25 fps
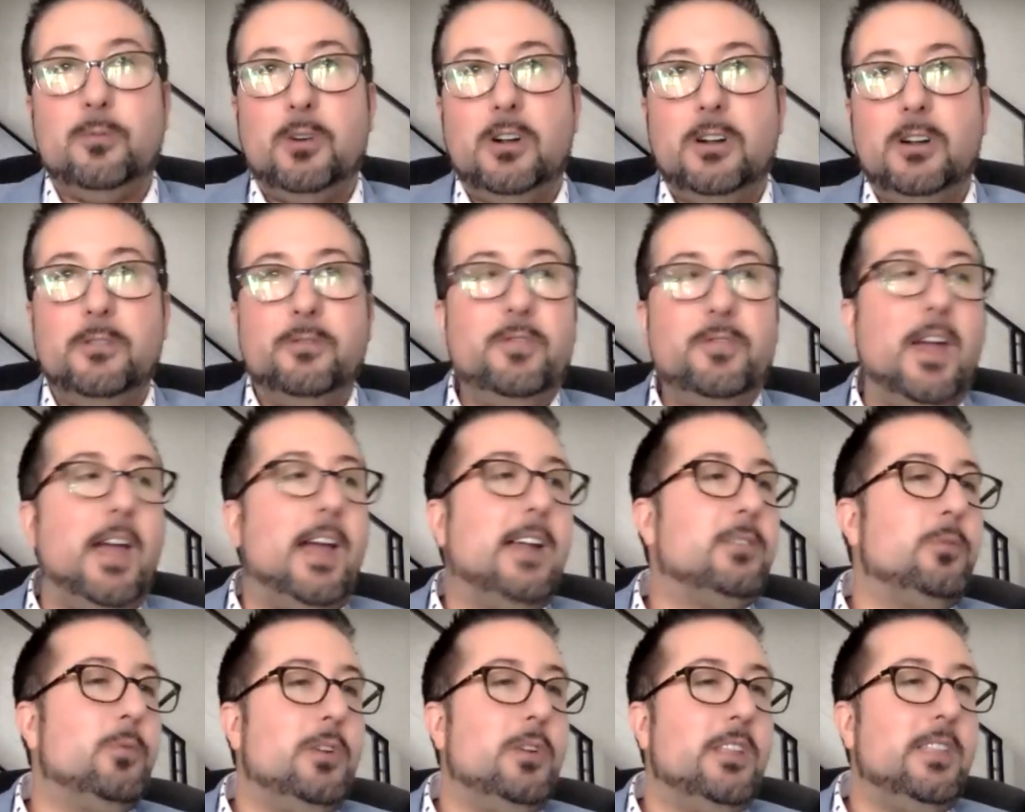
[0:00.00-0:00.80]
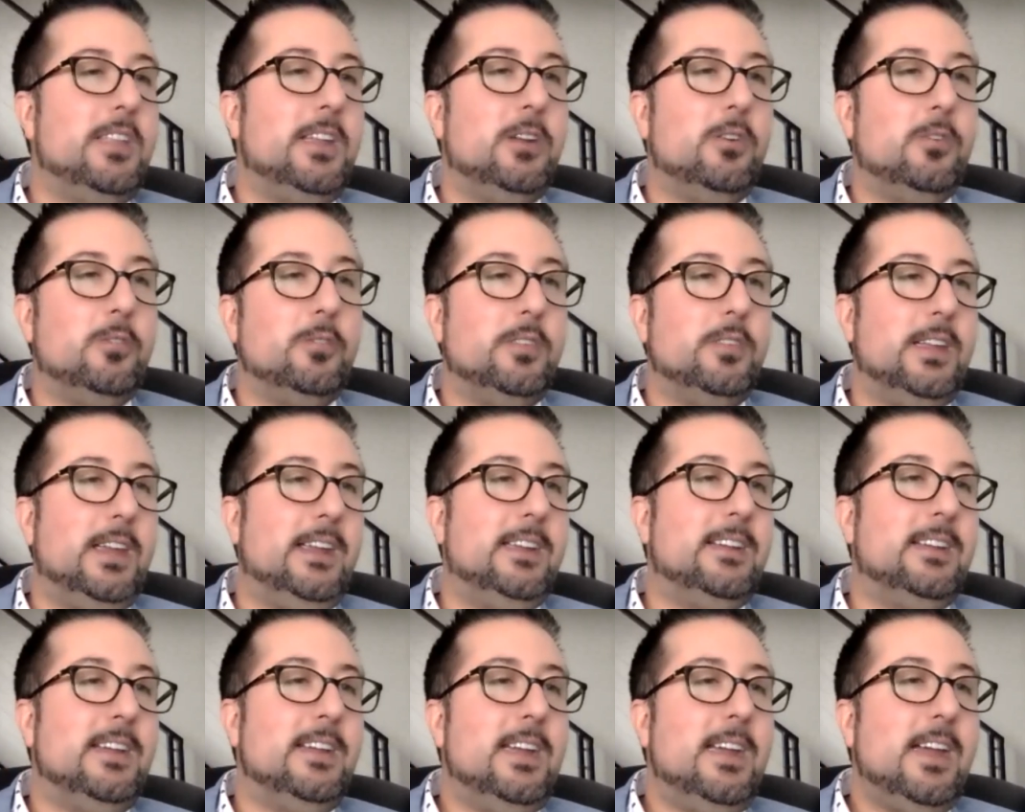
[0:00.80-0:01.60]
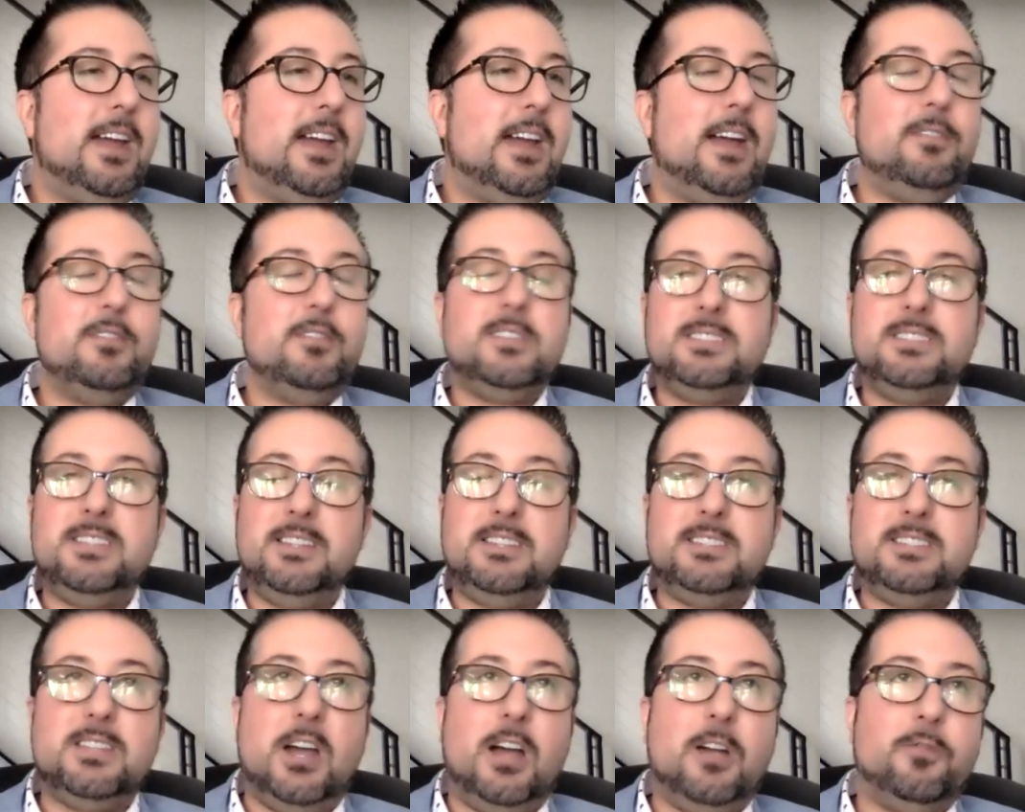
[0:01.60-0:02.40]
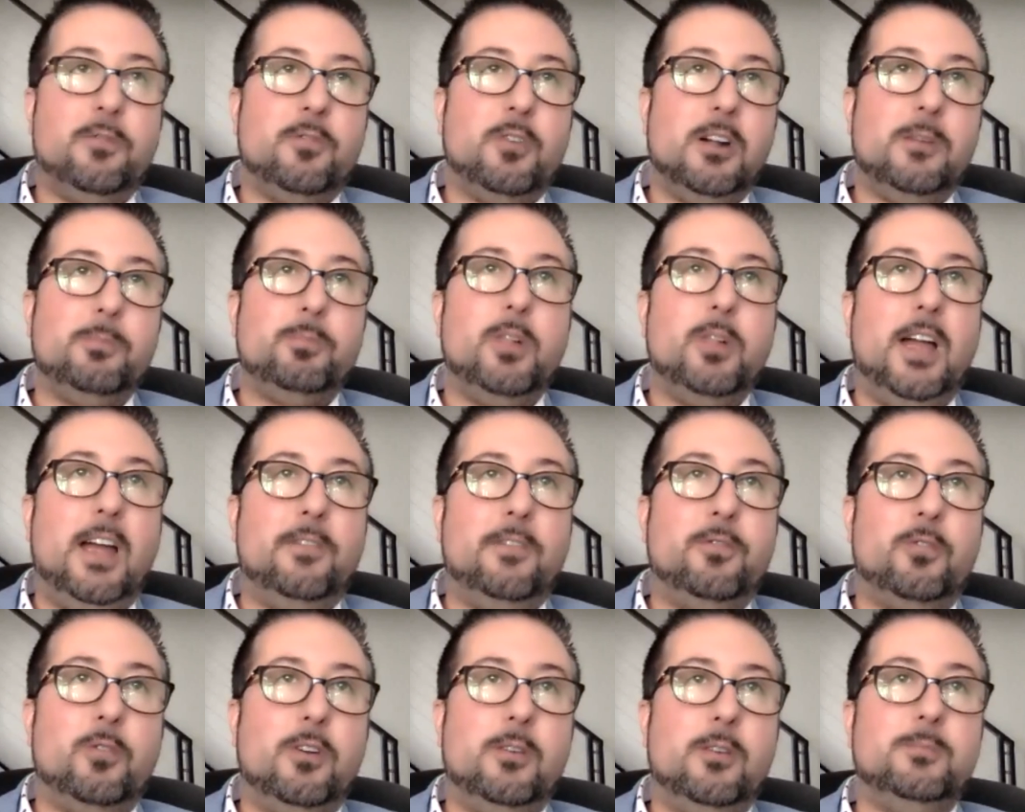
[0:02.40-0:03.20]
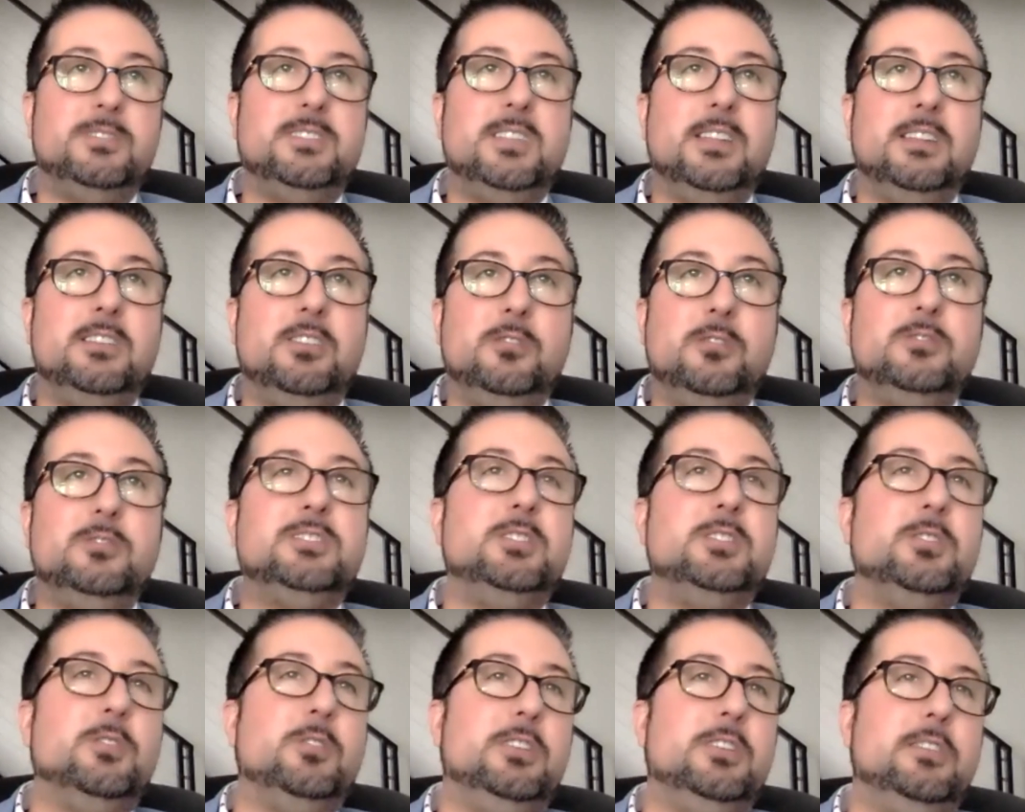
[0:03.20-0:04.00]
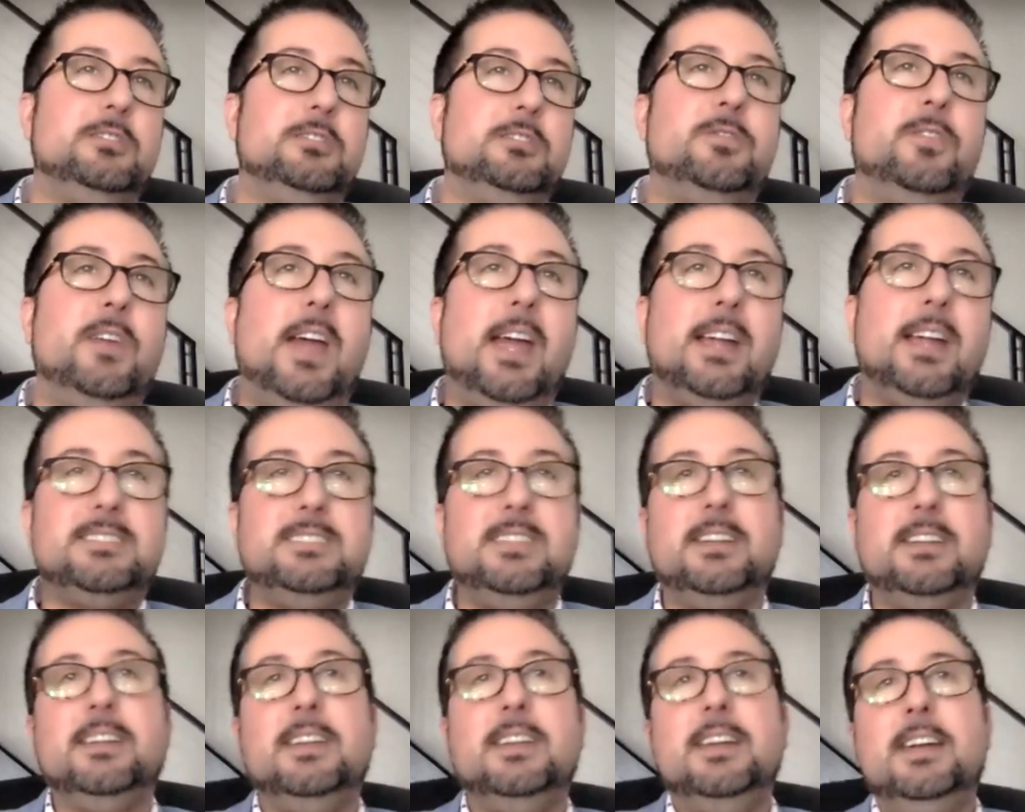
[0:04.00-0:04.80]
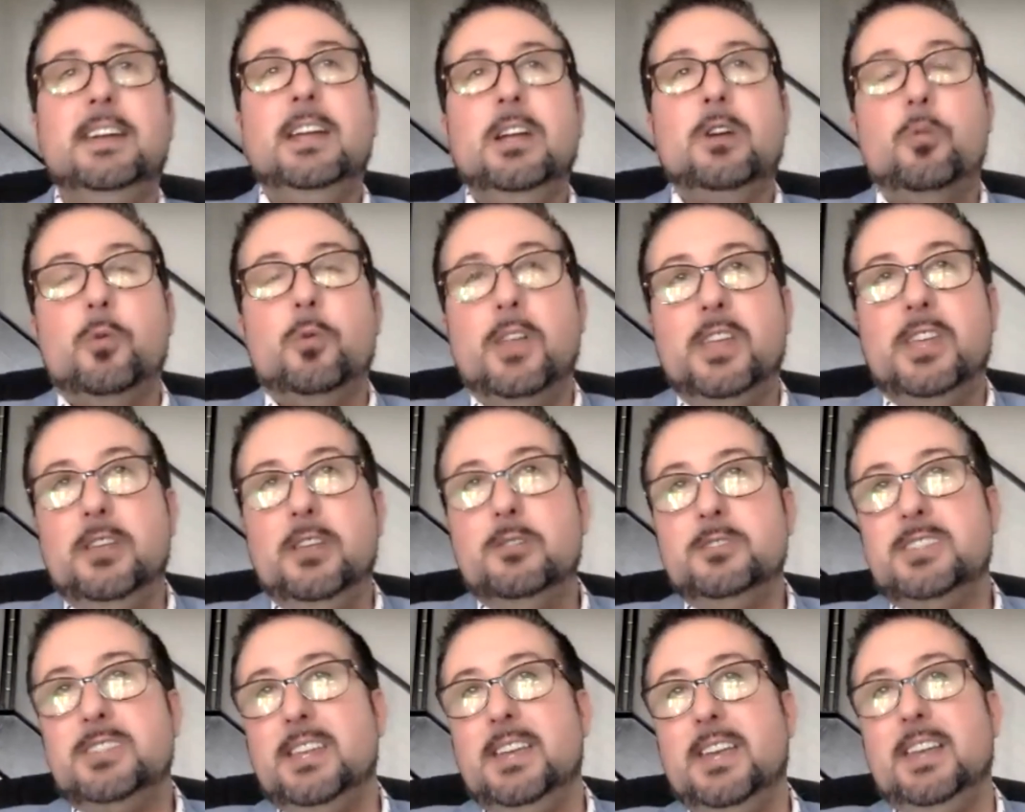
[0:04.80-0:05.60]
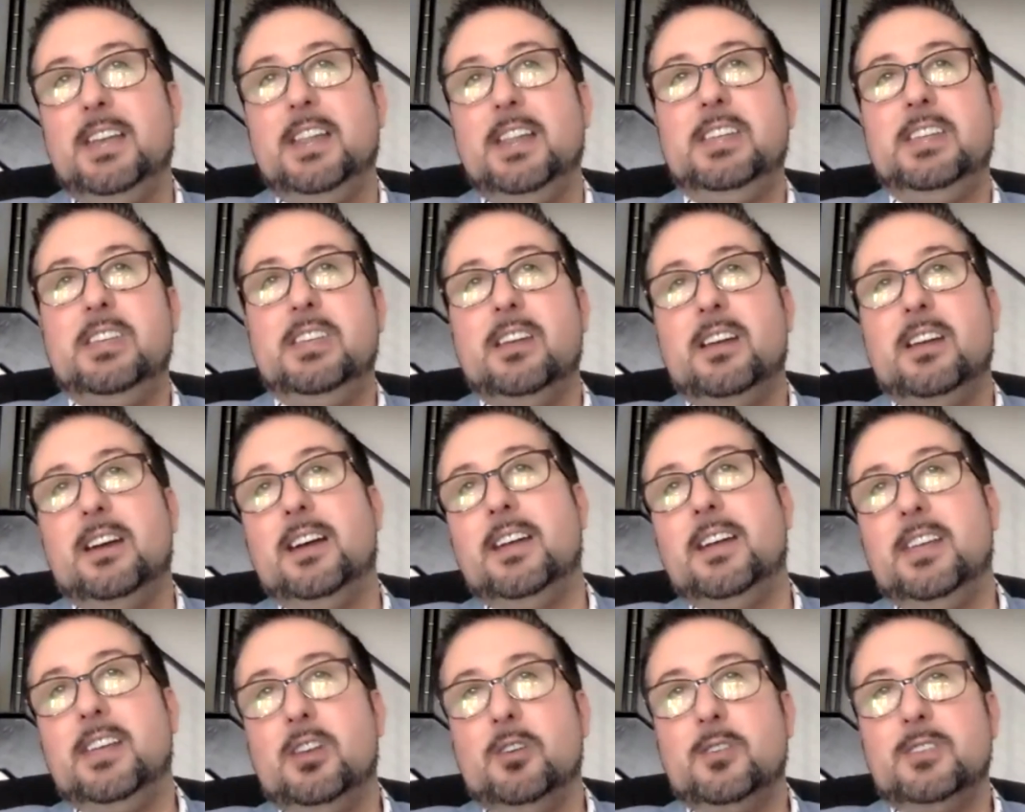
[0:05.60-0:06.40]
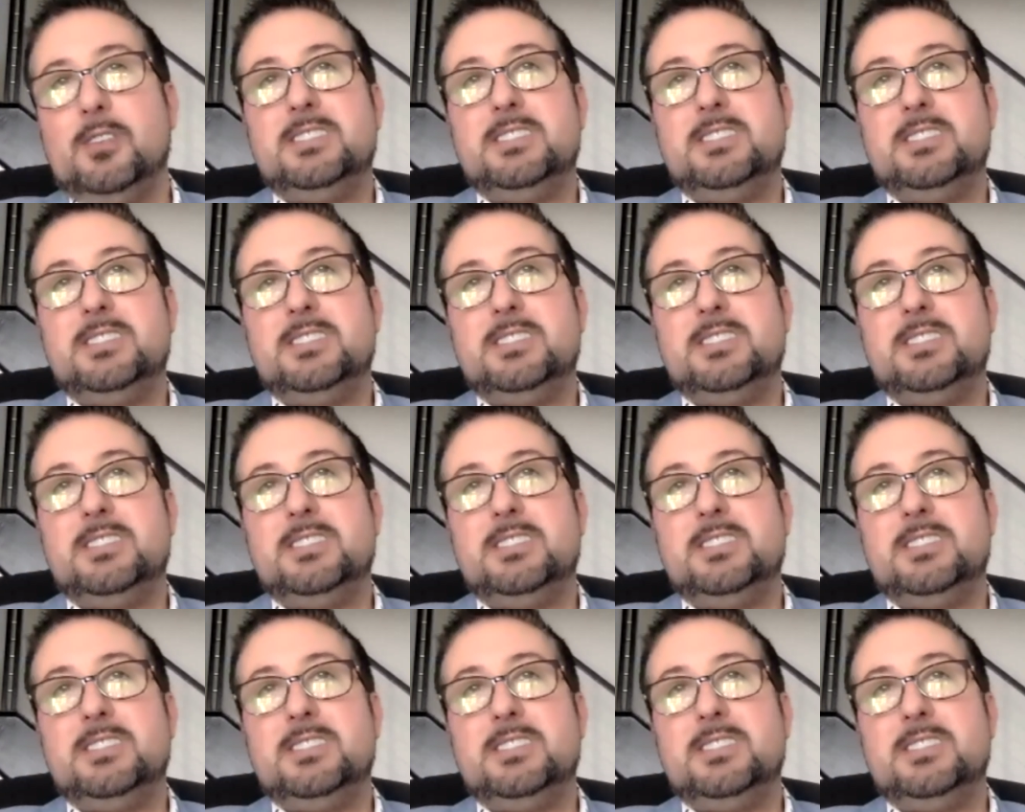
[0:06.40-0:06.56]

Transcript: We're in fact one of the only advocacy software platforms that do still use faxing. We use it in a